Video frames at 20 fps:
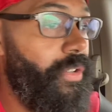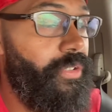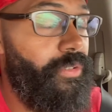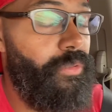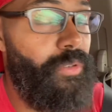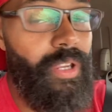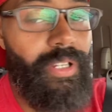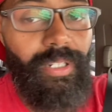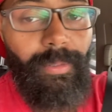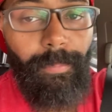You
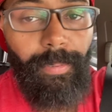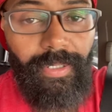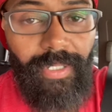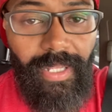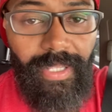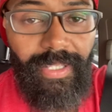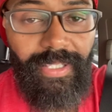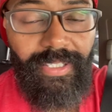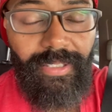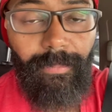got to put
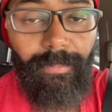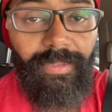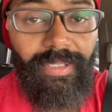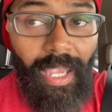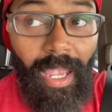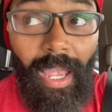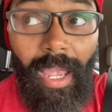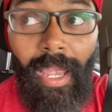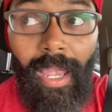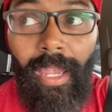in some
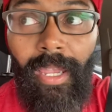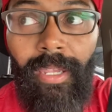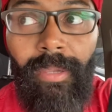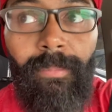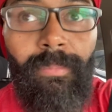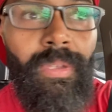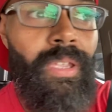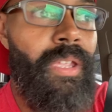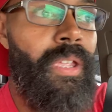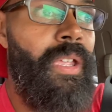time.